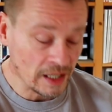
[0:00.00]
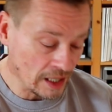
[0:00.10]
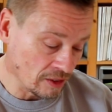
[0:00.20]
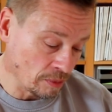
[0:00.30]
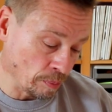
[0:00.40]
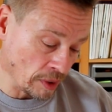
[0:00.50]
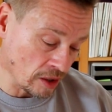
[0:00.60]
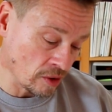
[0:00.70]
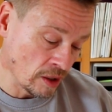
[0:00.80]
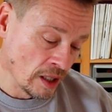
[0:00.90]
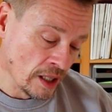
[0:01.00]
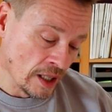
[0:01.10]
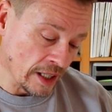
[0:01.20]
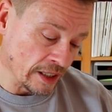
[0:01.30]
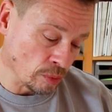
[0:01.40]
gets better
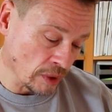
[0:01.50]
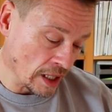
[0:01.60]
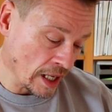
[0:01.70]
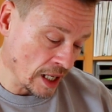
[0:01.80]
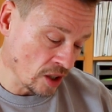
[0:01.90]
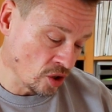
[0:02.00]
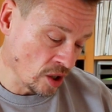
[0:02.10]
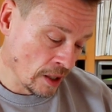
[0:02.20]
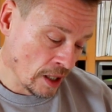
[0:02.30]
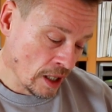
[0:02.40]
as we age.